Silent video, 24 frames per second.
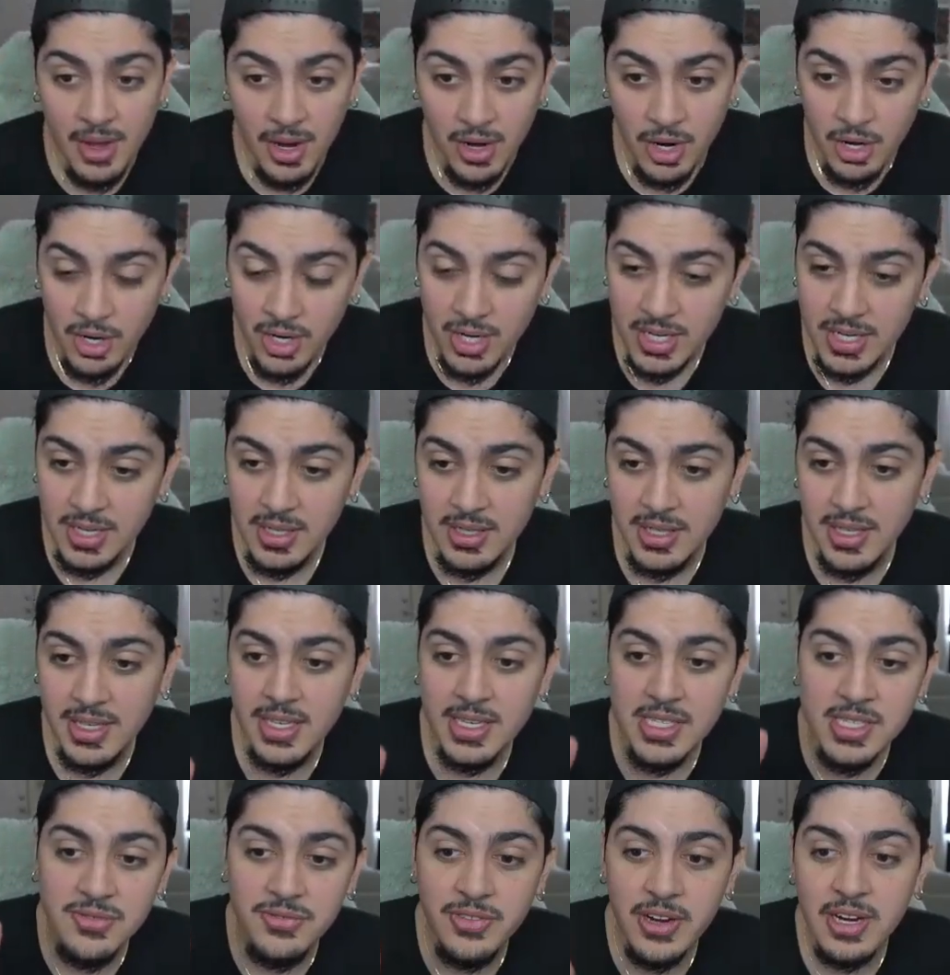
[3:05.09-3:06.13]
Her healing
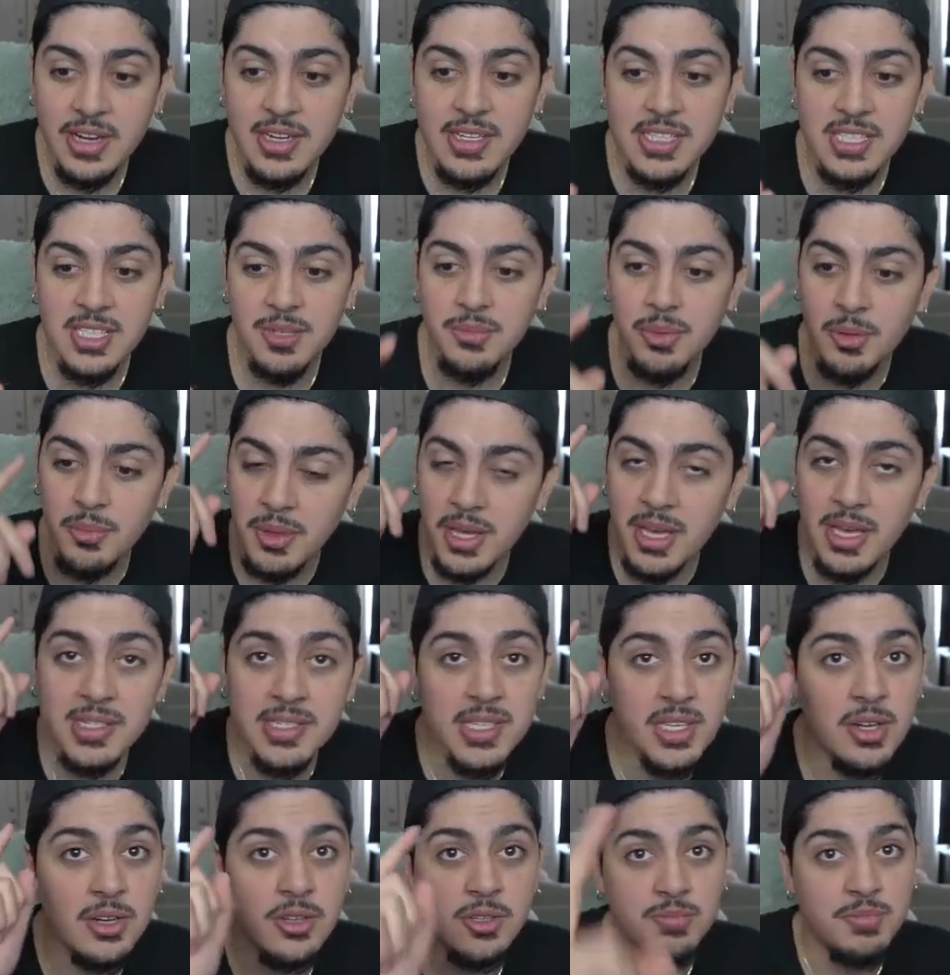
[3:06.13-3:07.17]
is very simple because
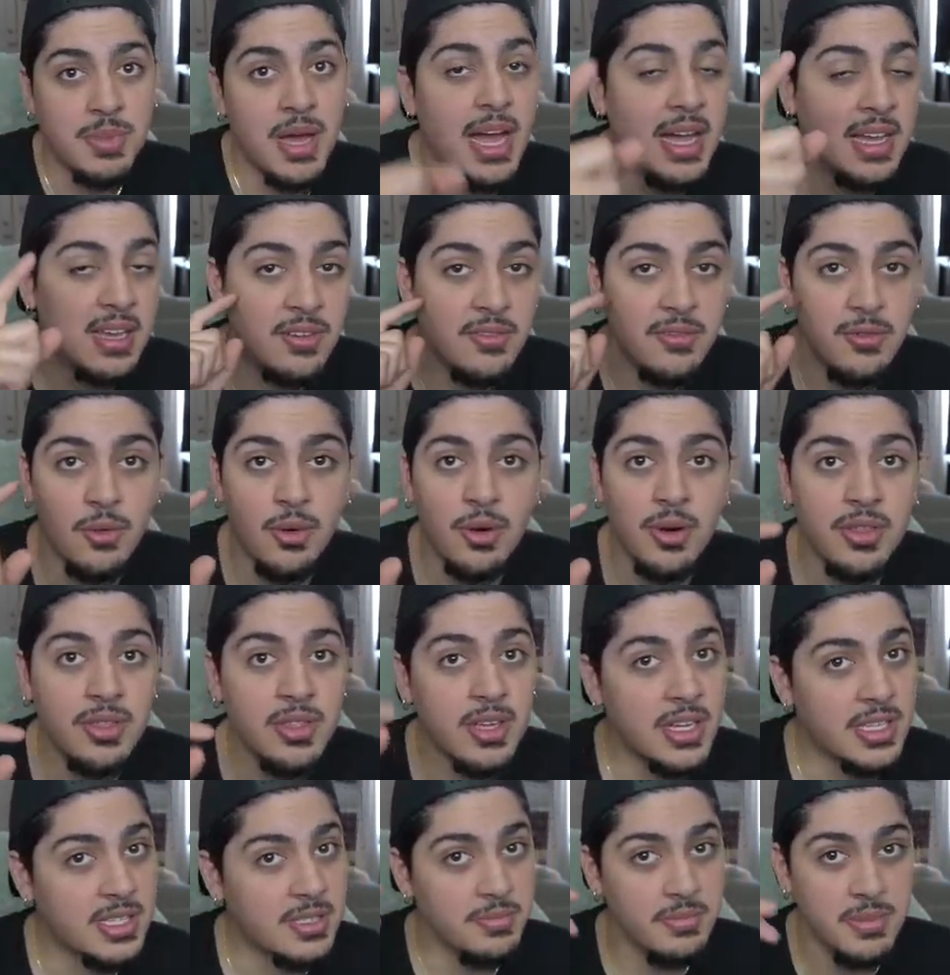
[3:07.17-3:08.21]
it goes back and forth.
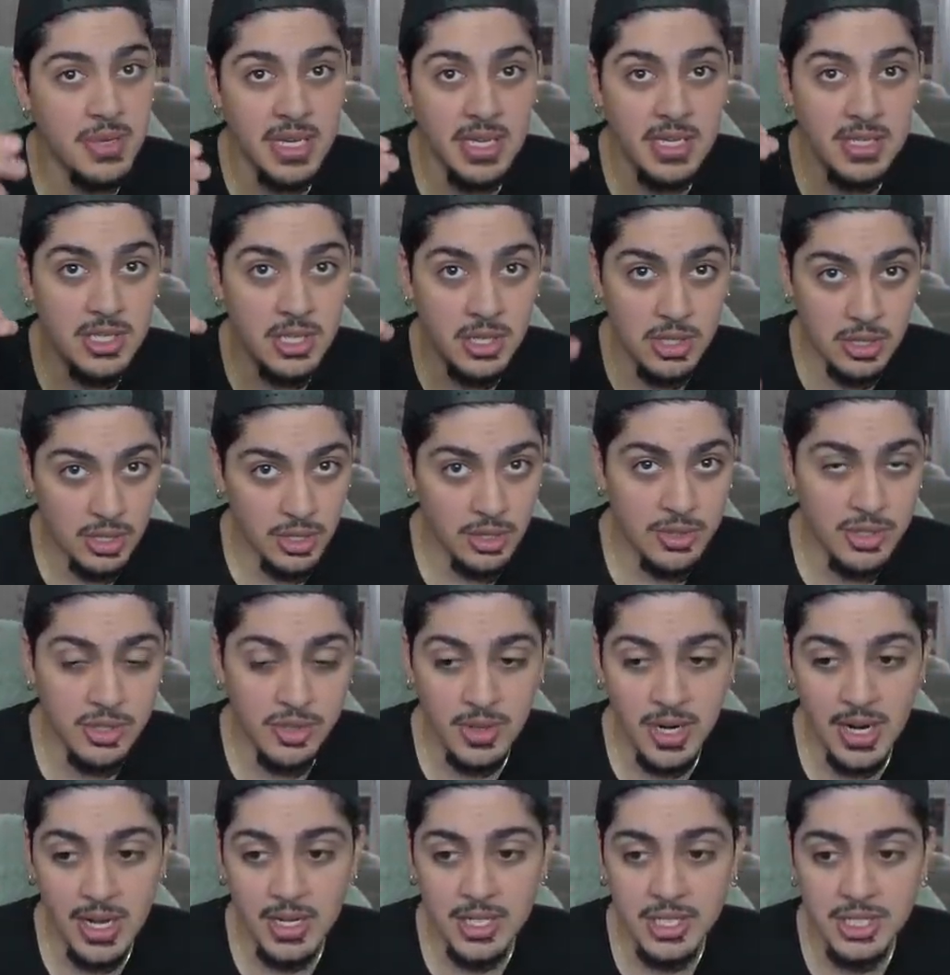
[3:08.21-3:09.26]
It's mid to close
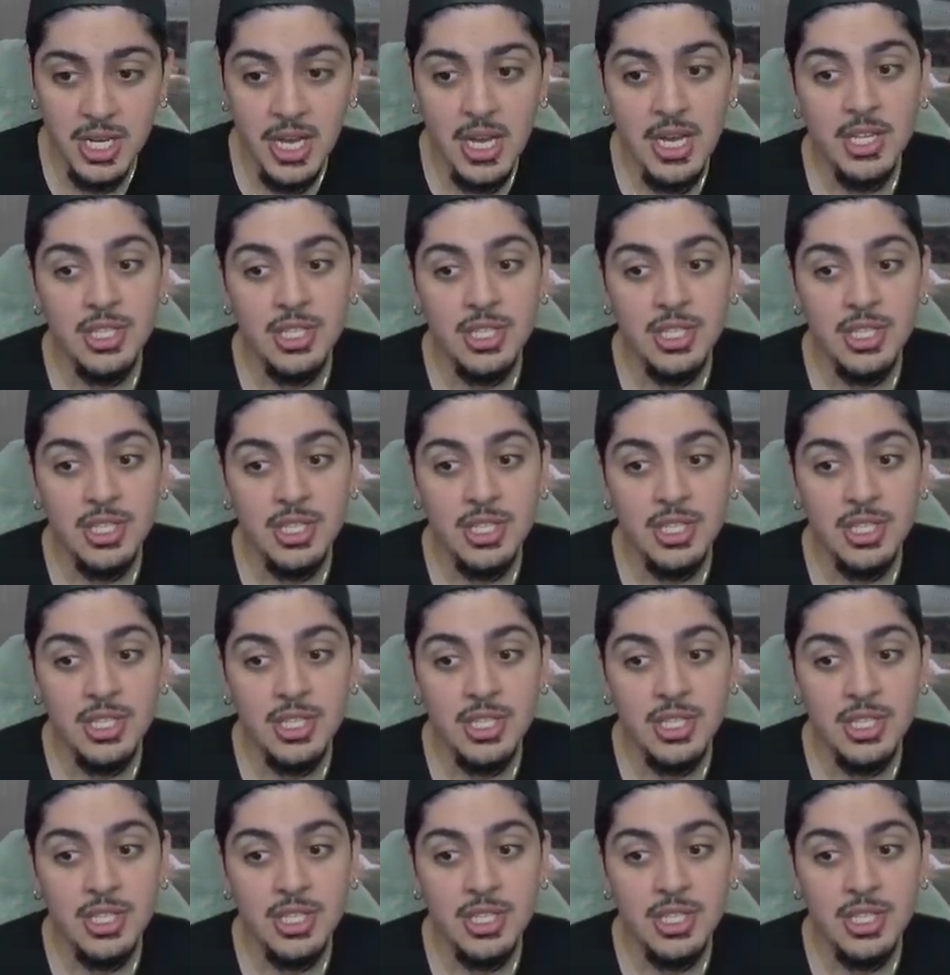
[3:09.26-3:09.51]
range.